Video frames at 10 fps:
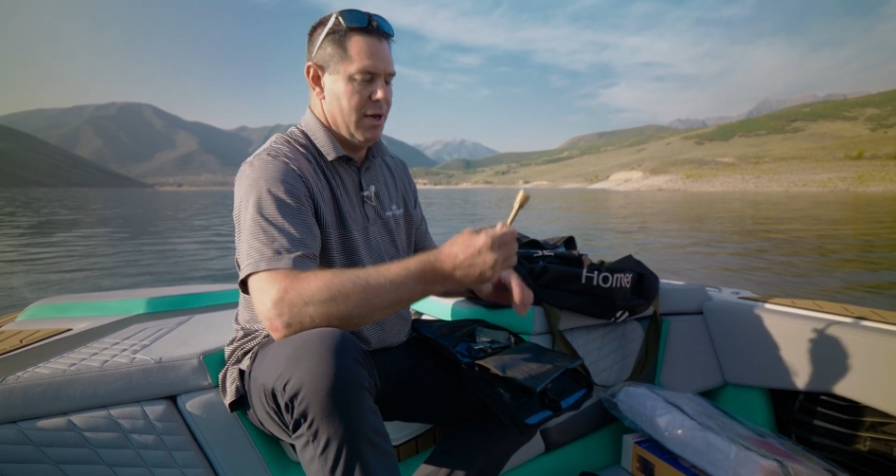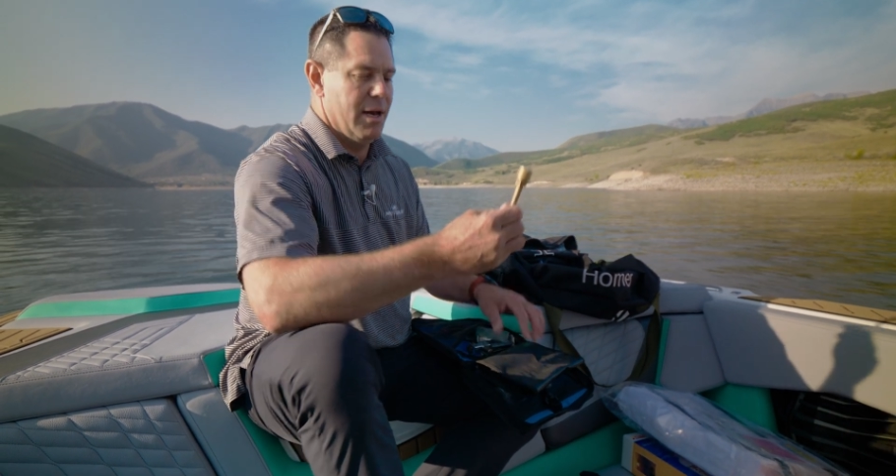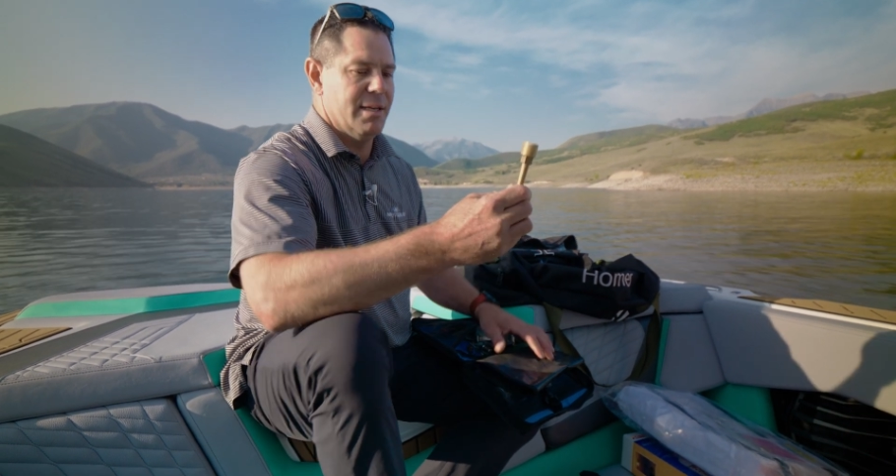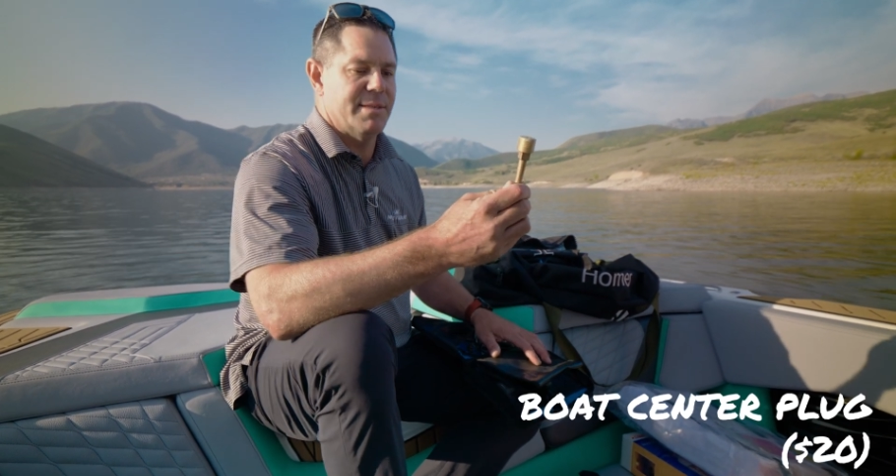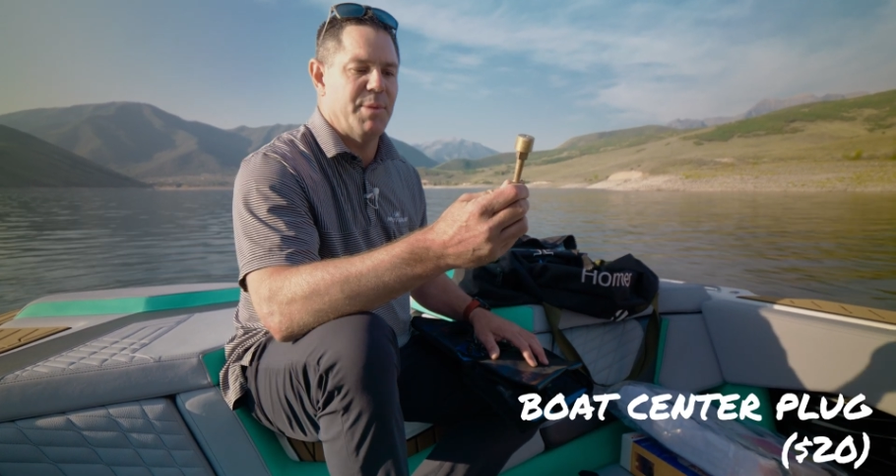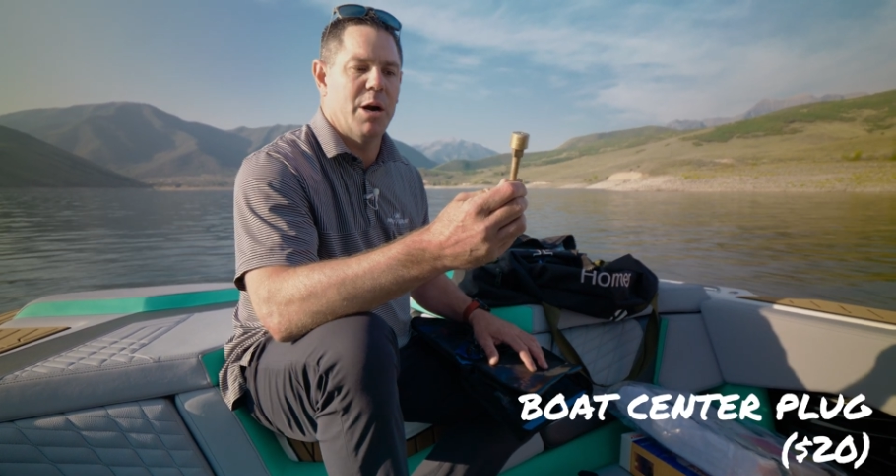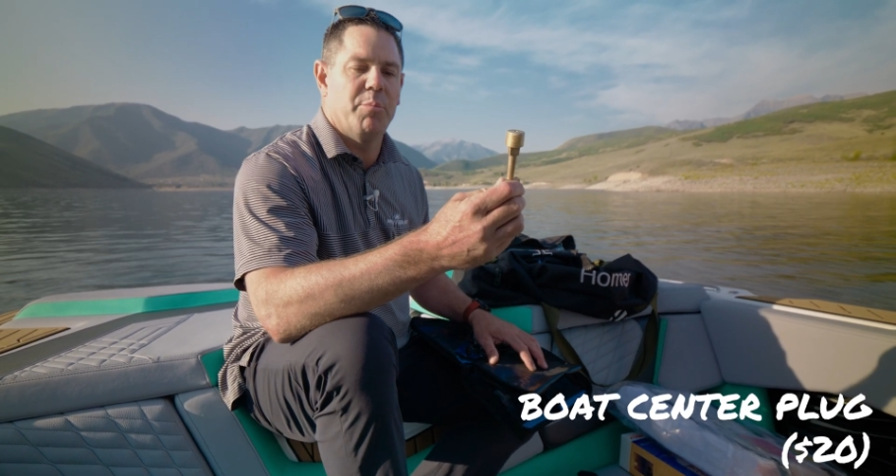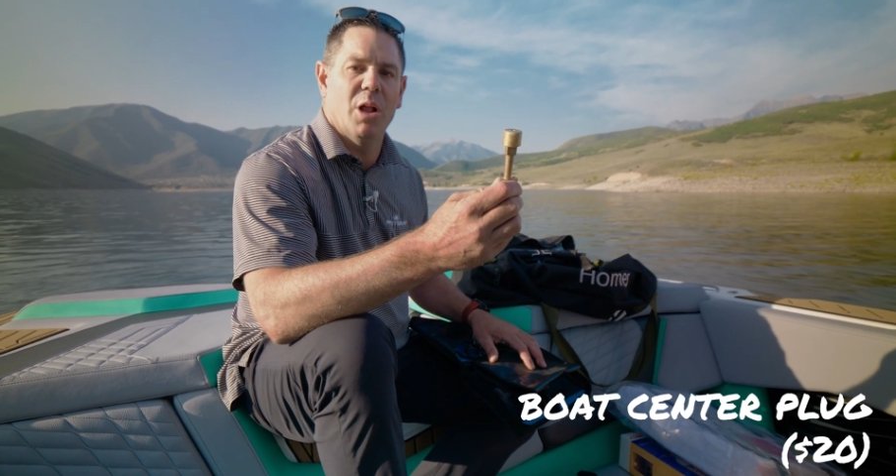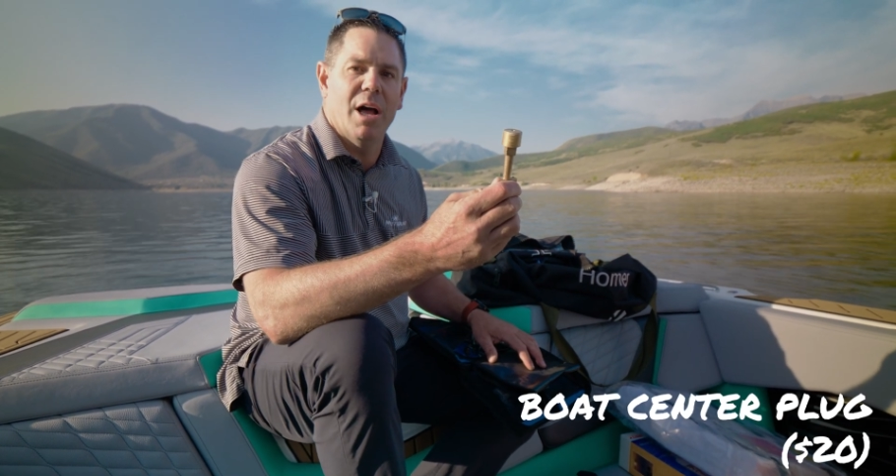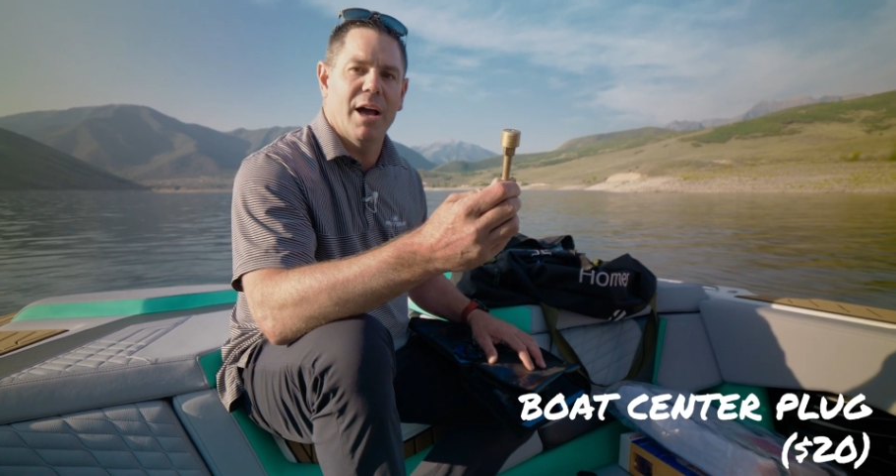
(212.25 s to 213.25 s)
And a spare
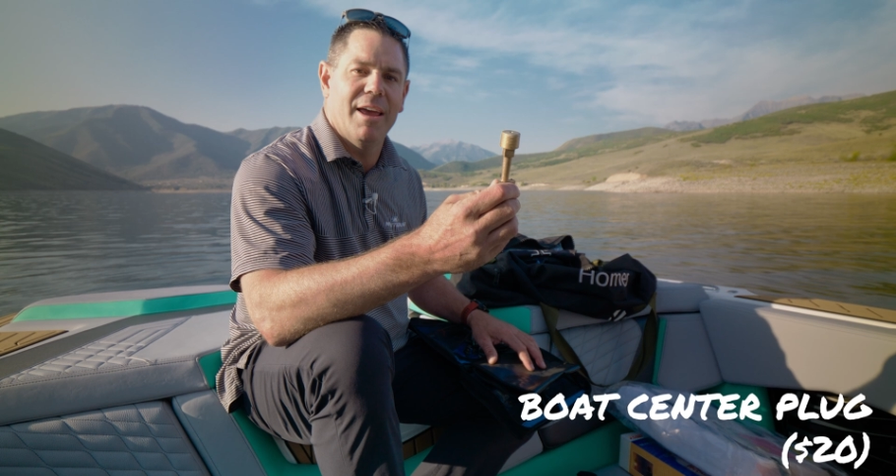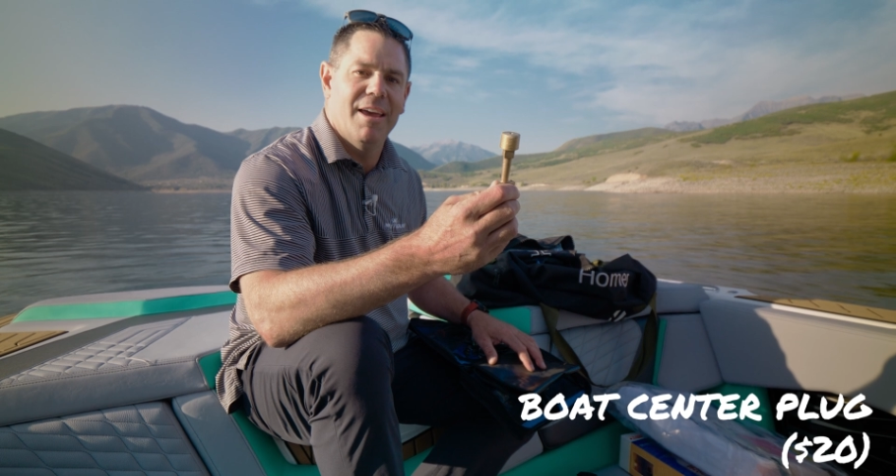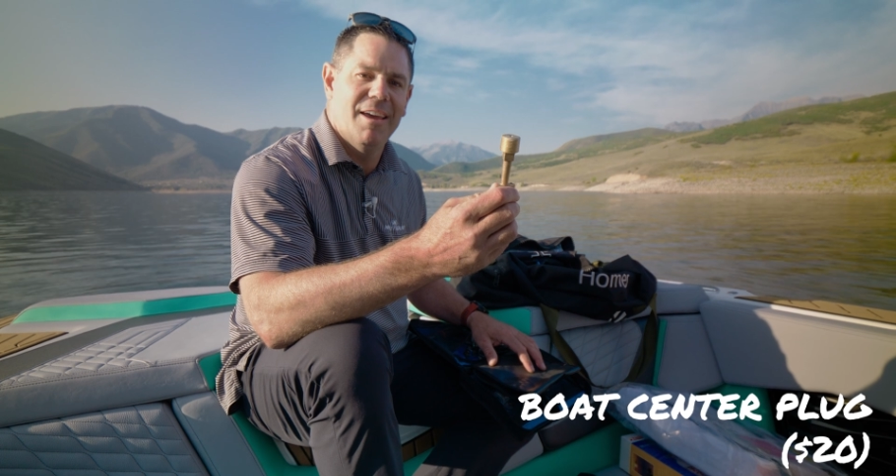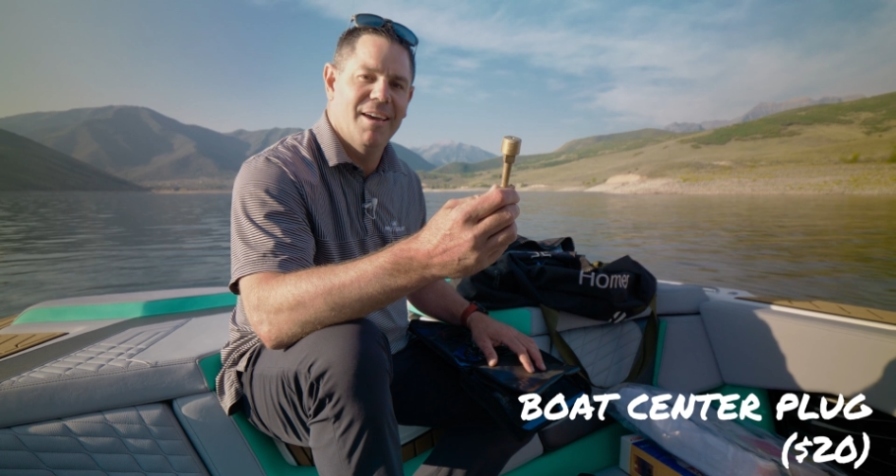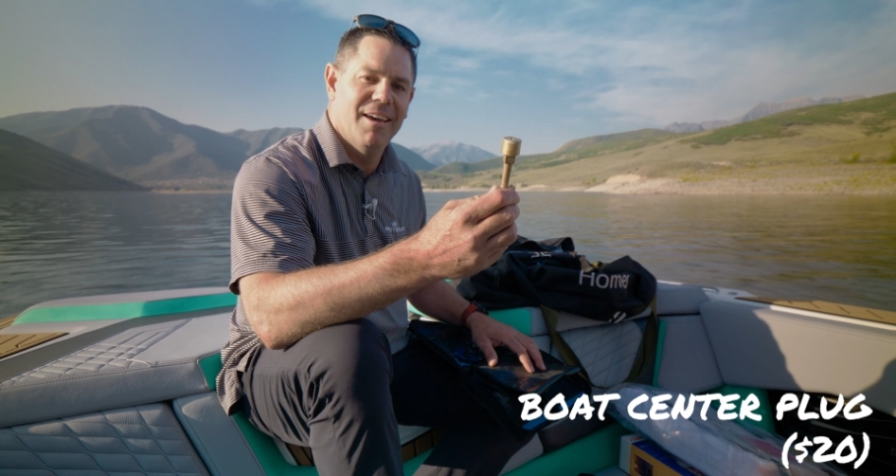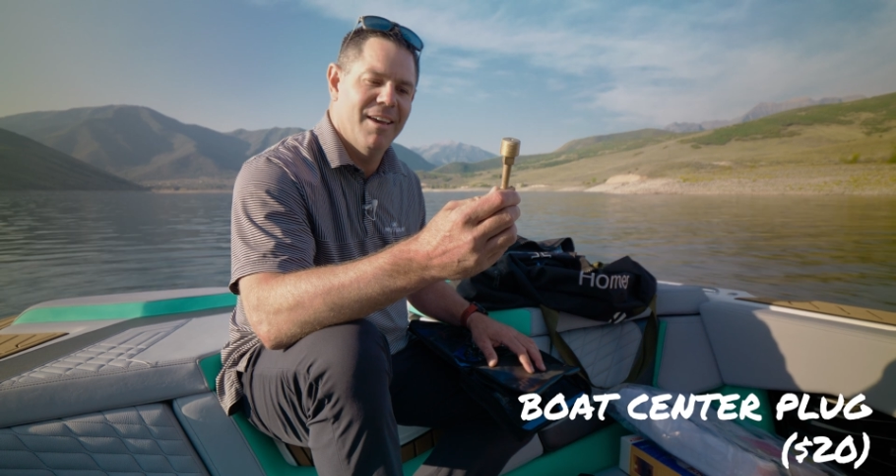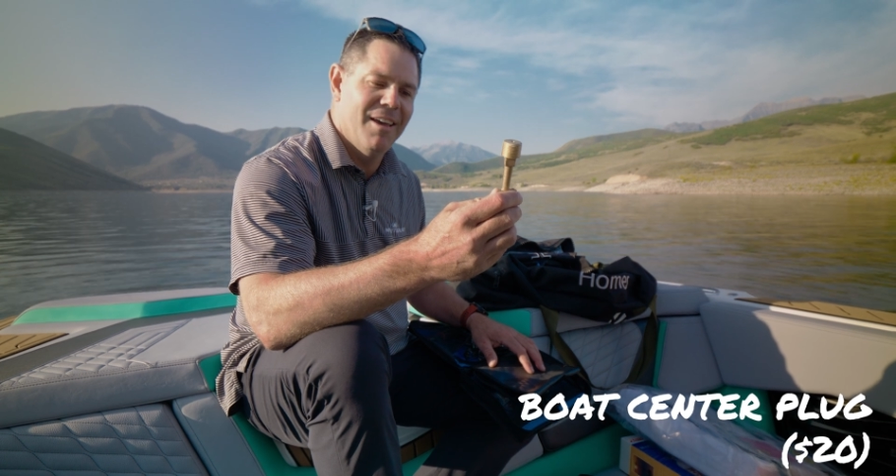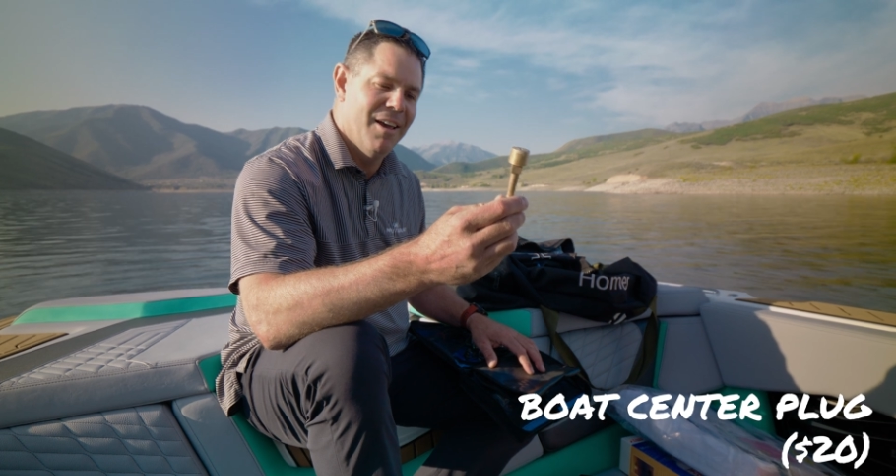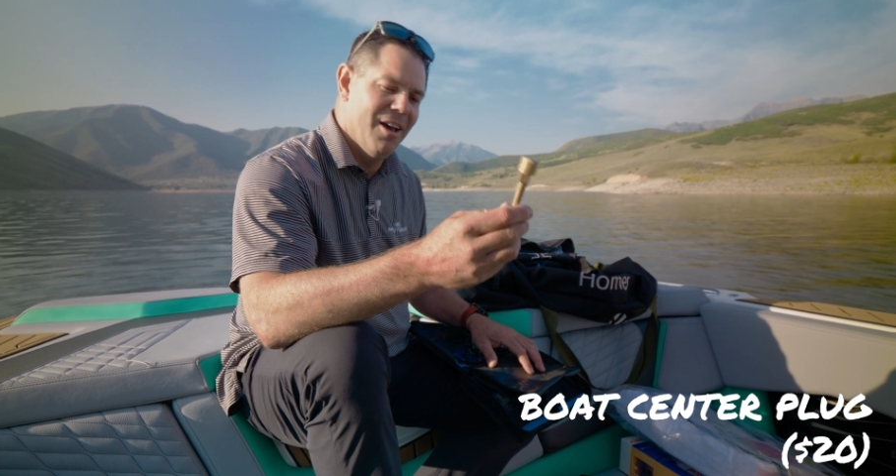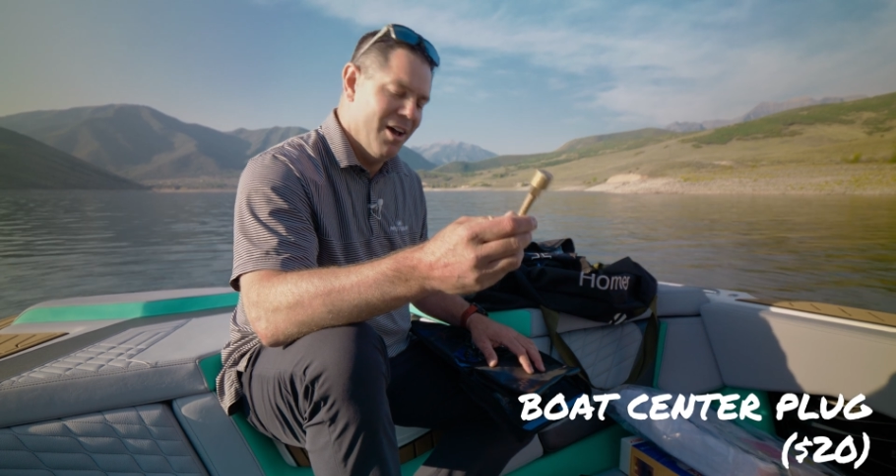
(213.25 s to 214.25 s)
plug.
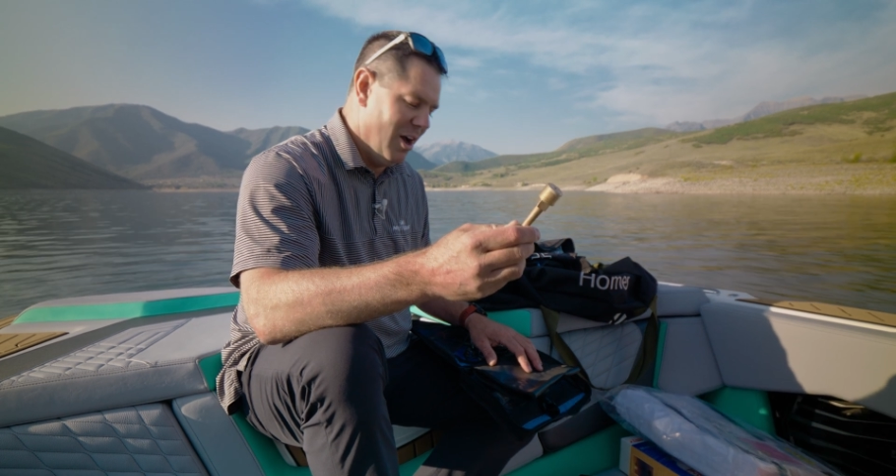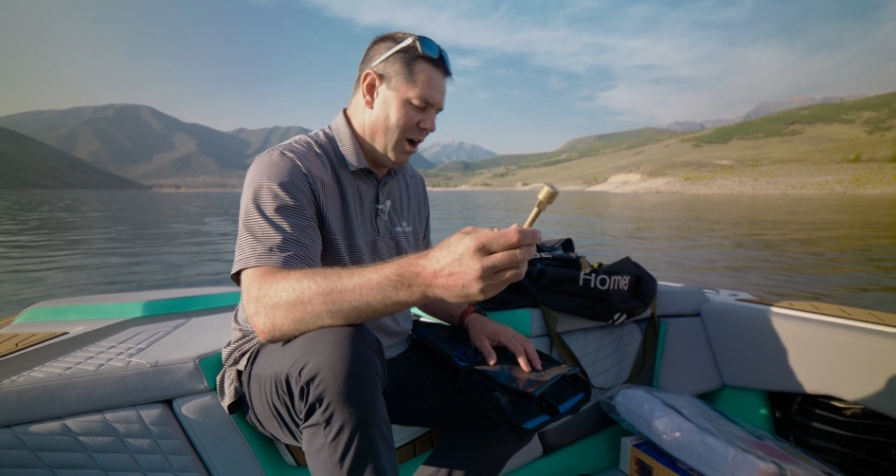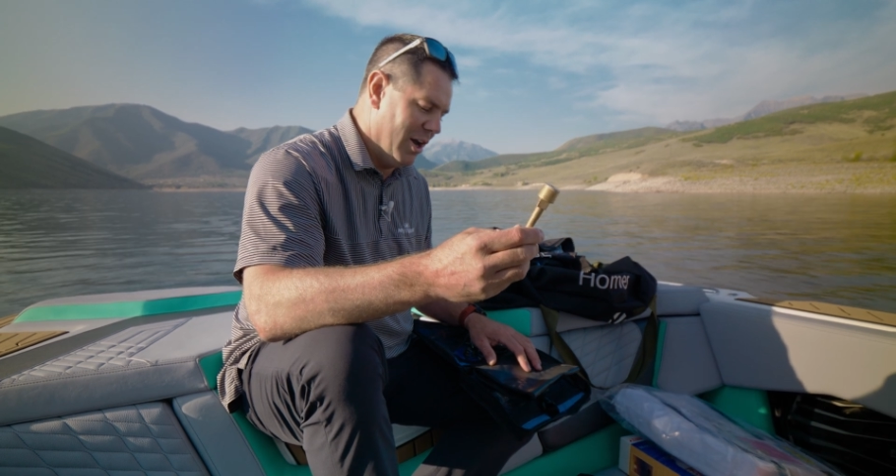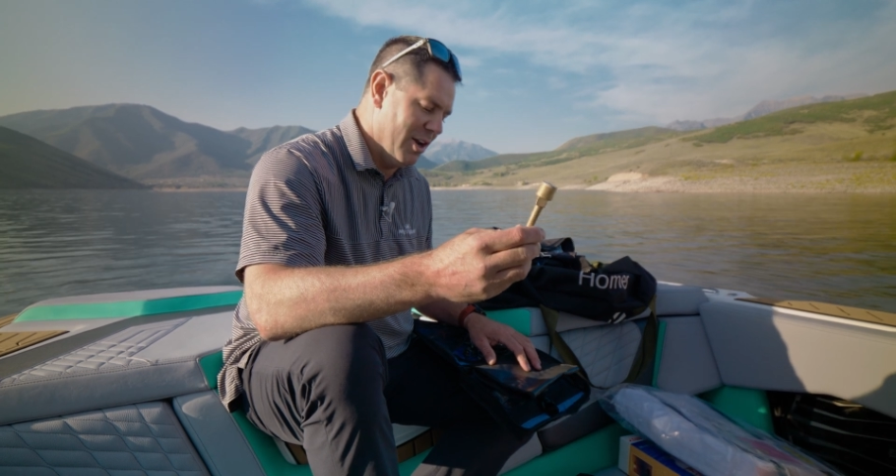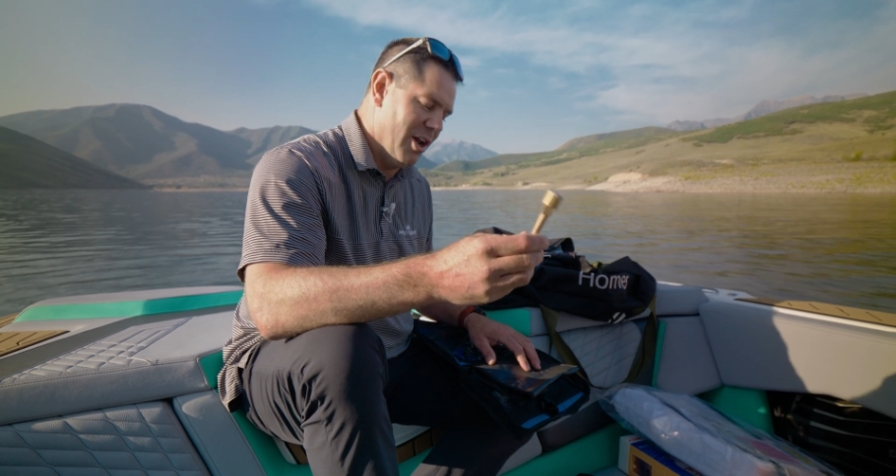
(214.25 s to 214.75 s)
On